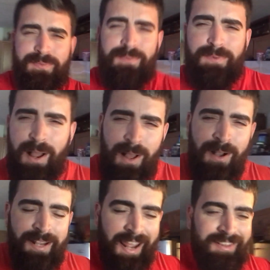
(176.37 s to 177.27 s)

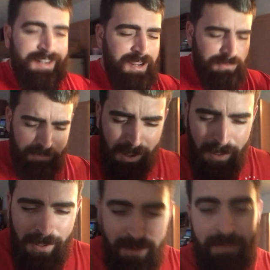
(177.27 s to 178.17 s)
Wrong, Anthony,
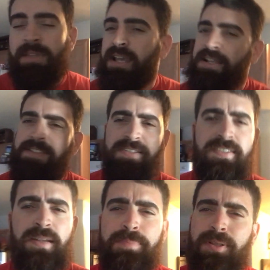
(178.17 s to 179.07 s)
wrong. It's as
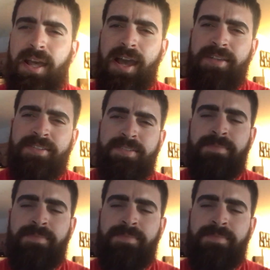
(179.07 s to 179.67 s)
simple as